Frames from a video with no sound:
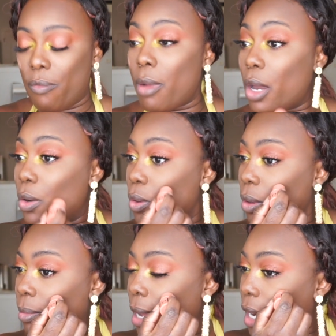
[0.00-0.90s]

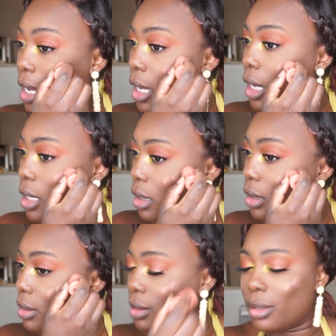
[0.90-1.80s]
monochromatic,
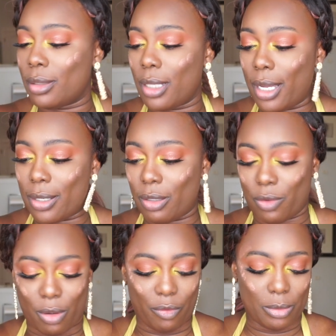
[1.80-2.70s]
I don't
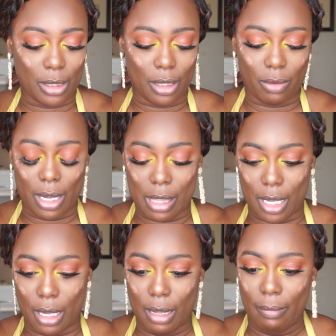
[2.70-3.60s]
even know if I'm saying the right
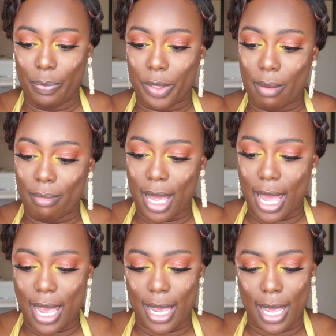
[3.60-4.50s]
thing,
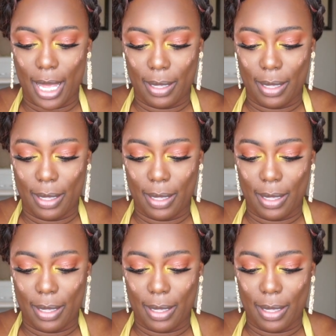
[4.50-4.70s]
my